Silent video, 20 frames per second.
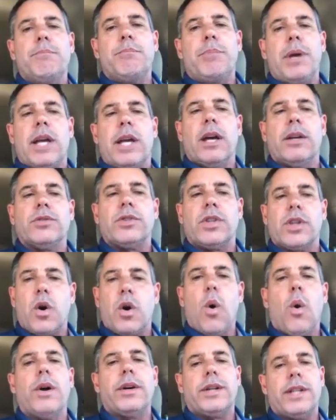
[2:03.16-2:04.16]
because the
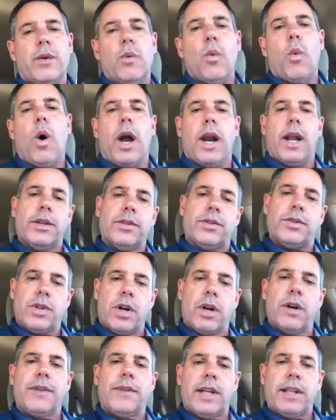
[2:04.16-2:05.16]
court didn't want us
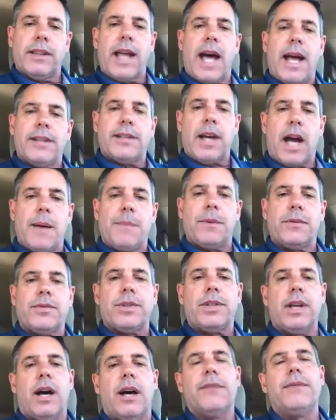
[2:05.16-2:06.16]
serving that type of
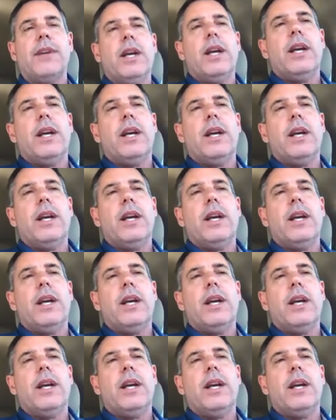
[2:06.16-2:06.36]
stuff.